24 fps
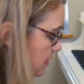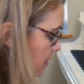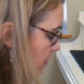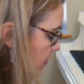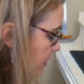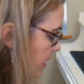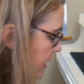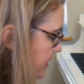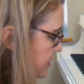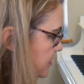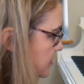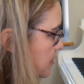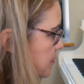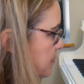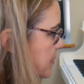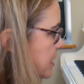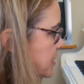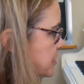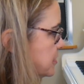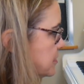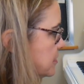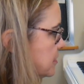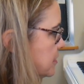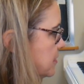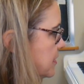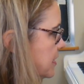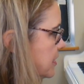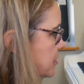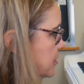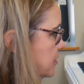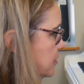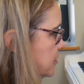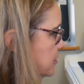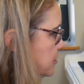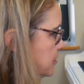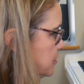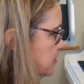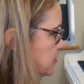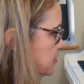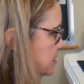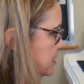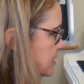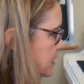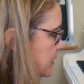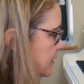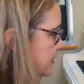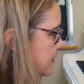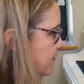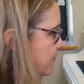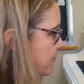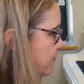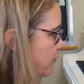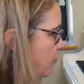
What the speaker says: Okay, so make sure that you're using